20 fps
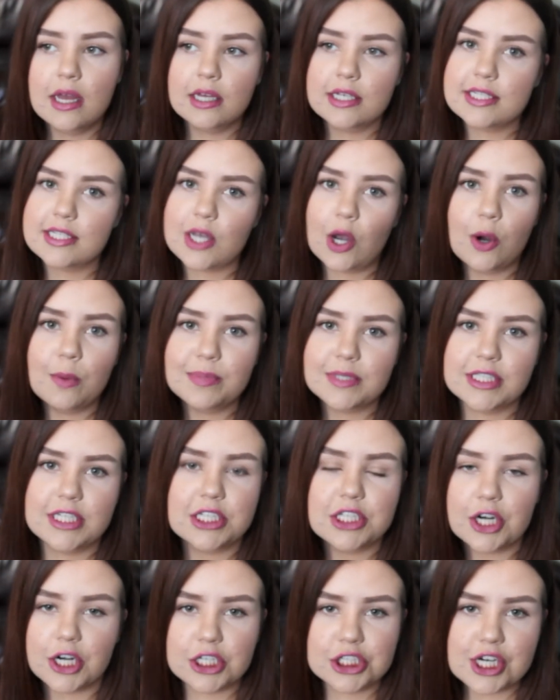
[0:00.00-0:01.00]
soaps,
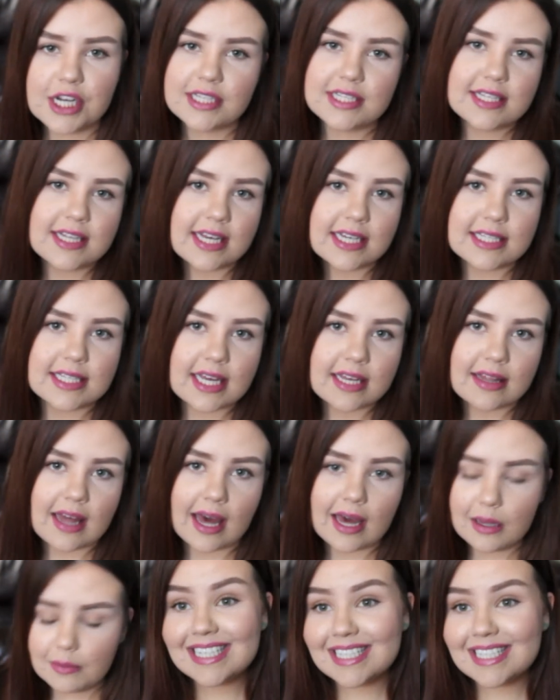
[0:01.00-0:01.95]
detergents, things like that.